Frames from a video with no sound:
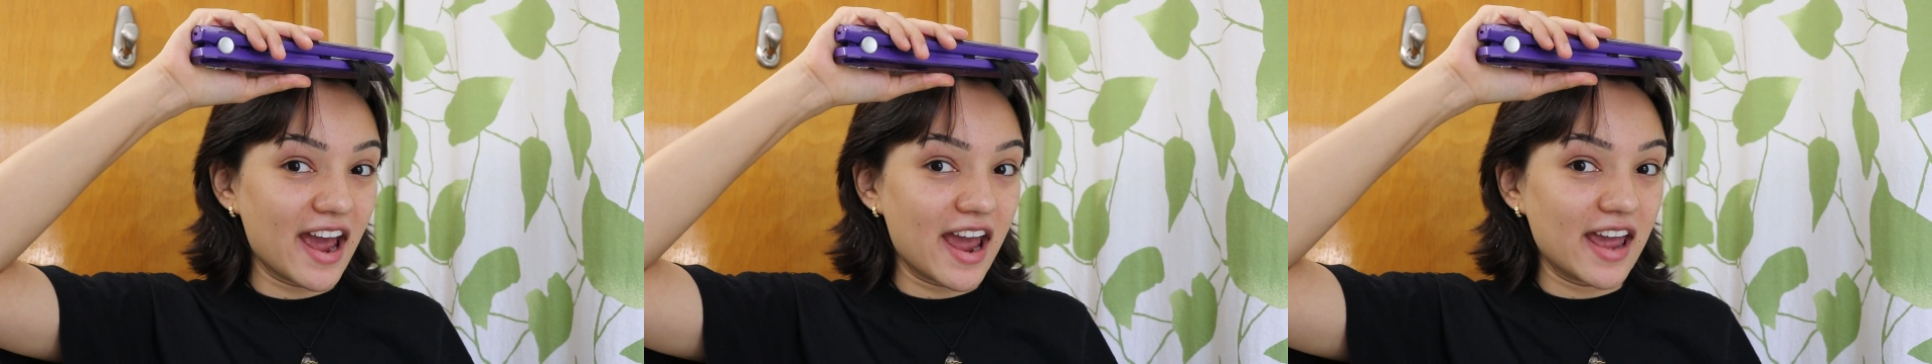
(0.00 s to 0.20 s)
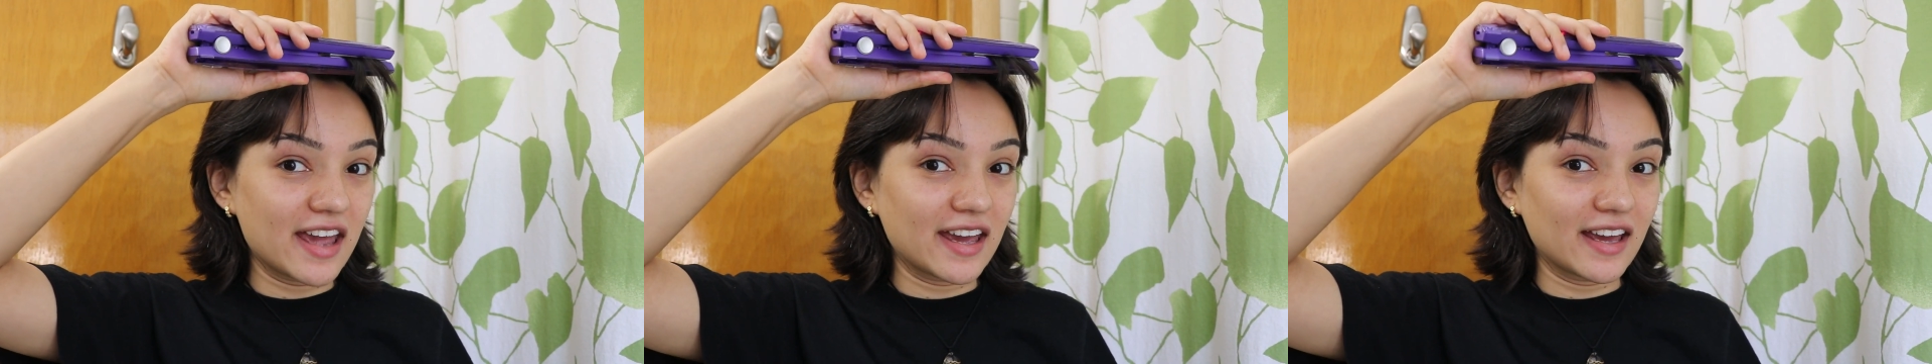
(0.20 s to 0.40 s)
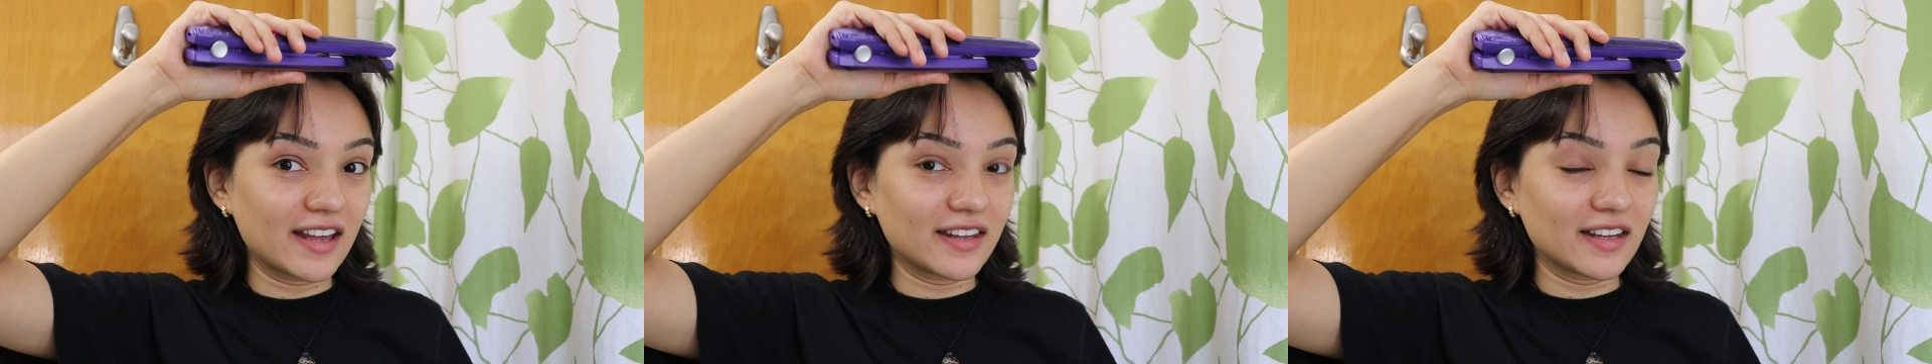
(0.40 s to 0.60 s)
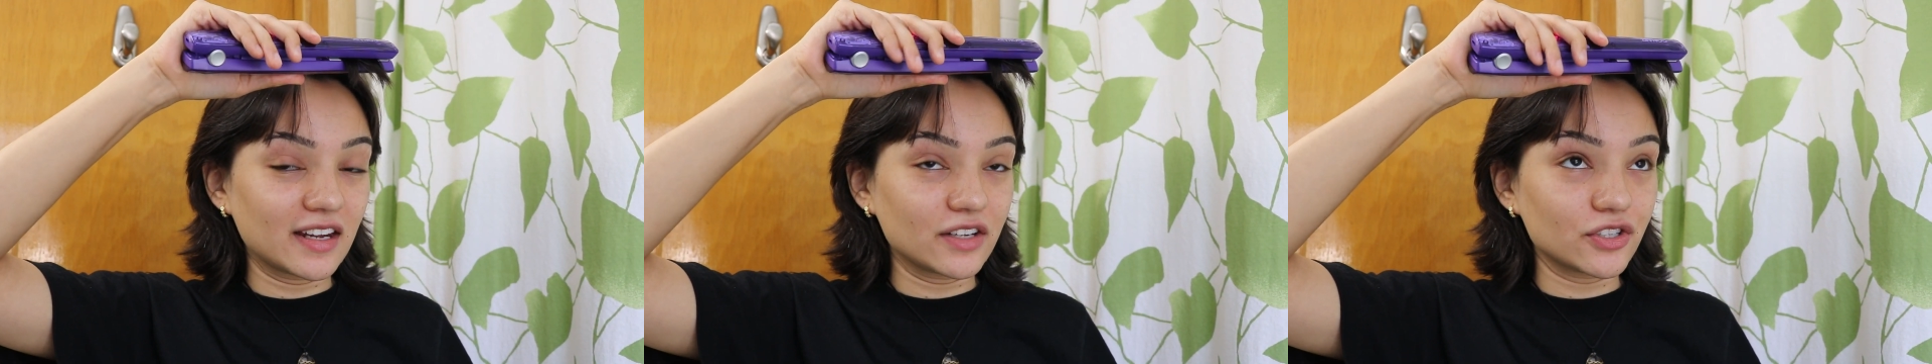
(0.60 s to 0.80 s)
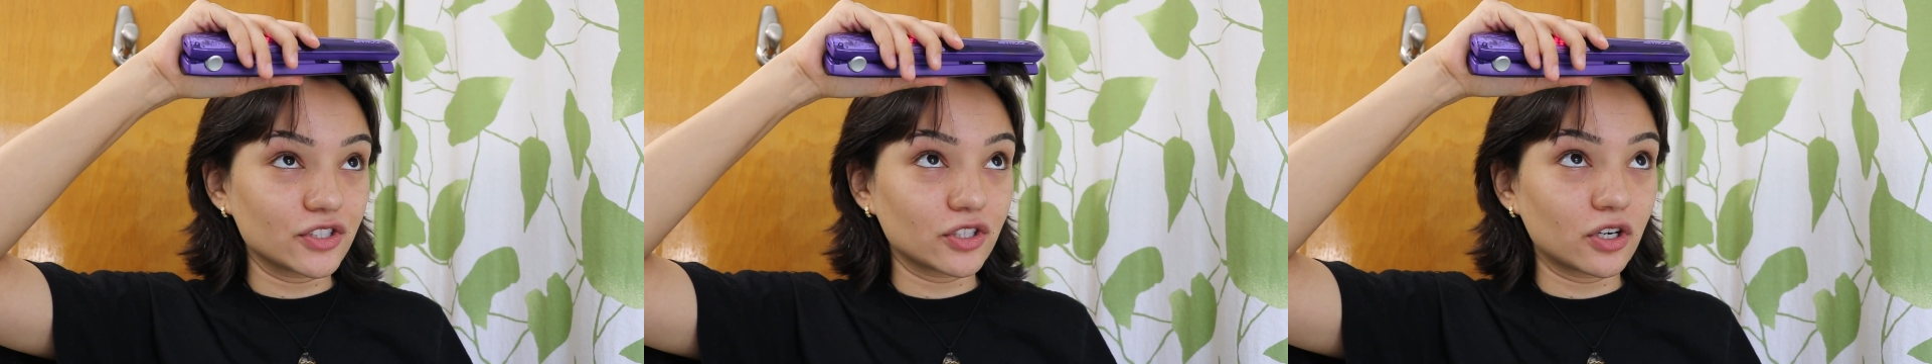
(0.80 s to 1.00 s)
and then
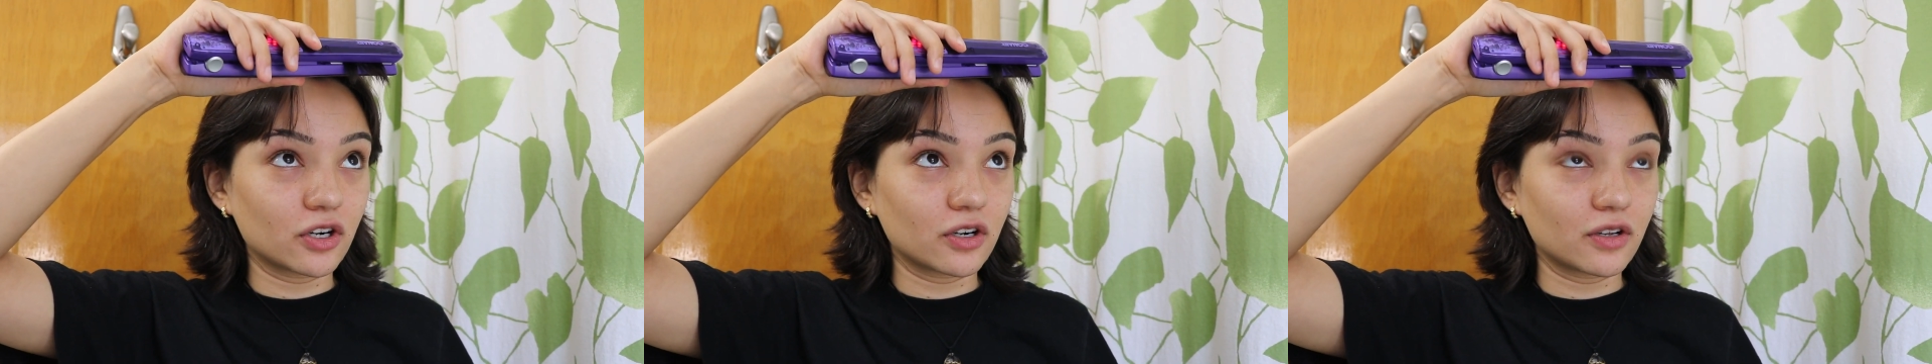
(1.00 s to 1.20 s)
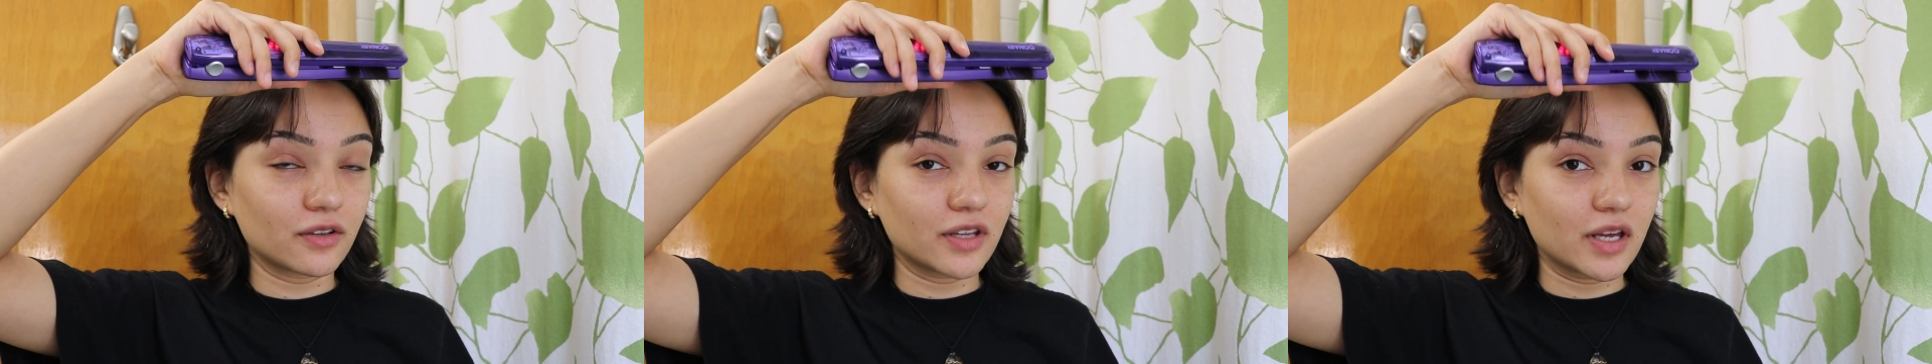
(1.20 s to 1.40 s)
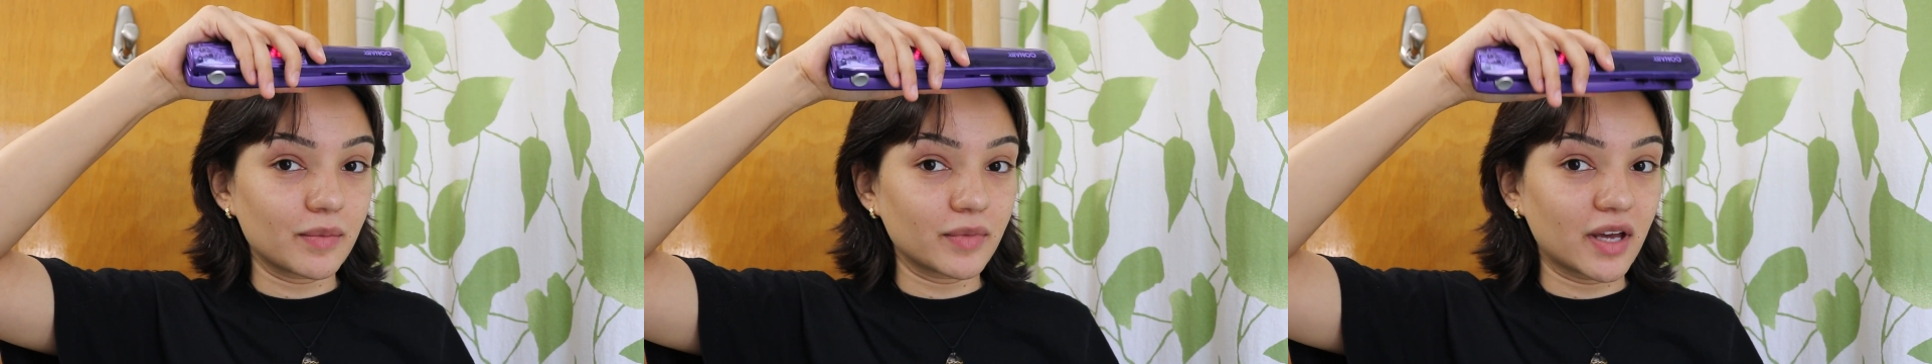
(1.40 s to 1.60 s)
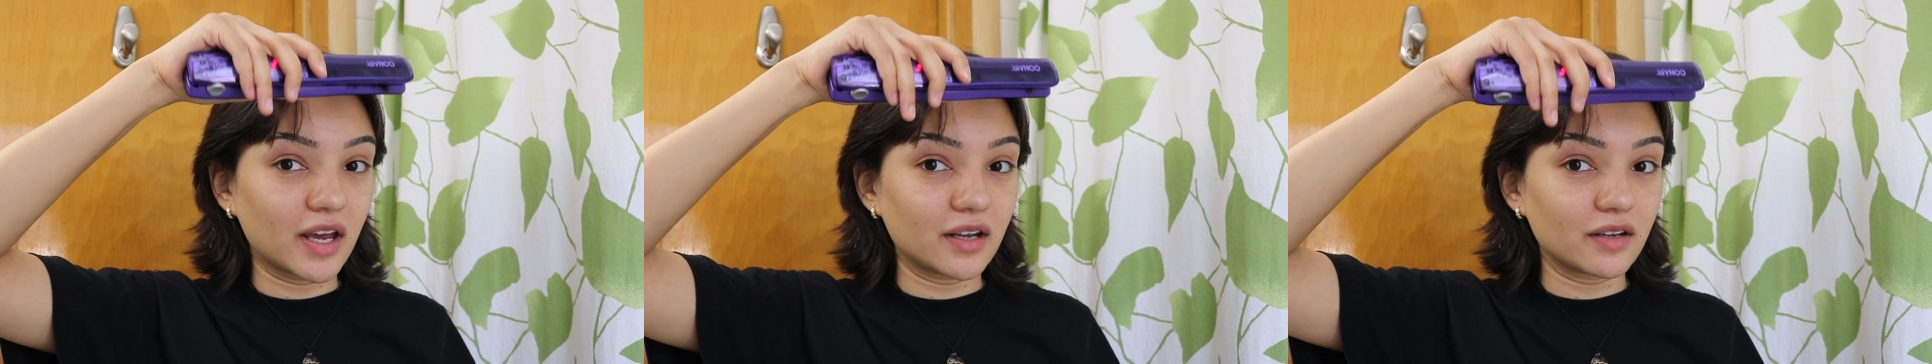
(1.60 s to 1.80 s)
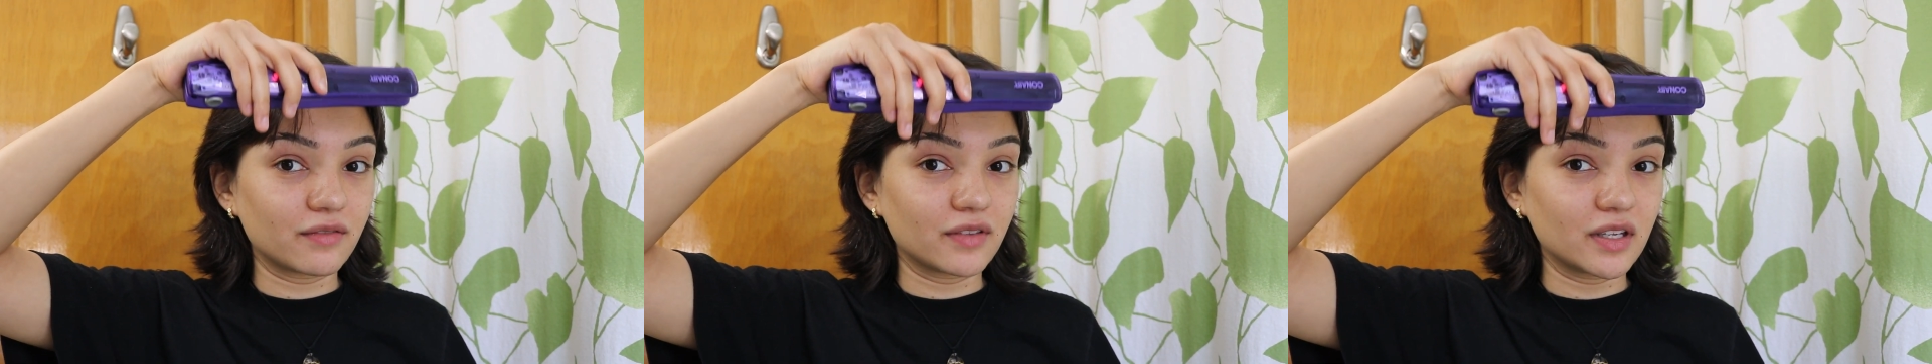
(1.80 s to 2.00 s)
I just curl them
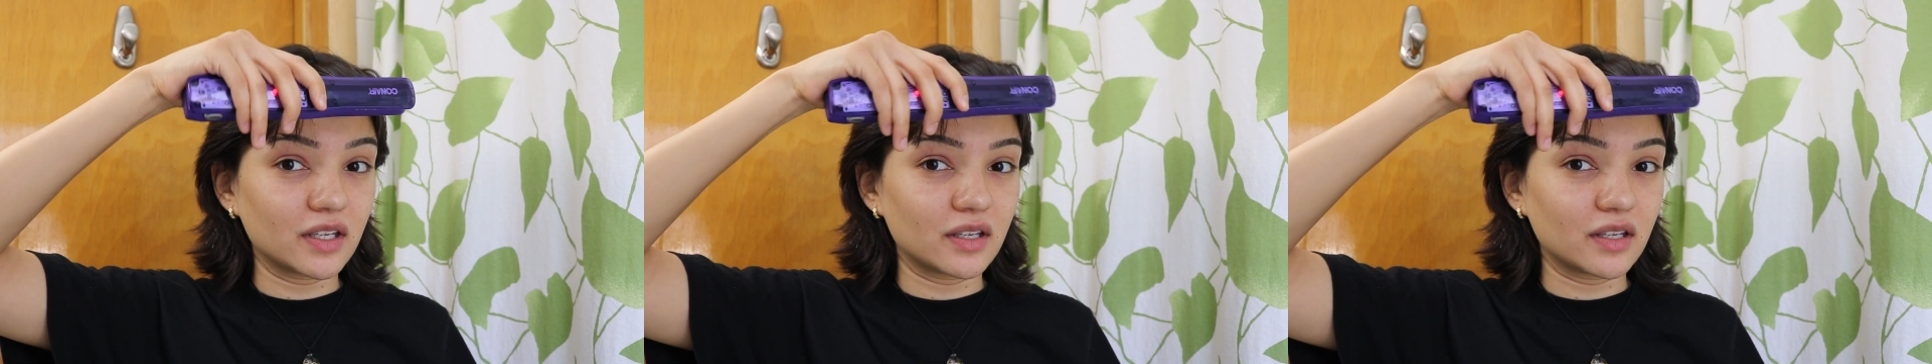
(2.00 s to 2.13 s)
kind of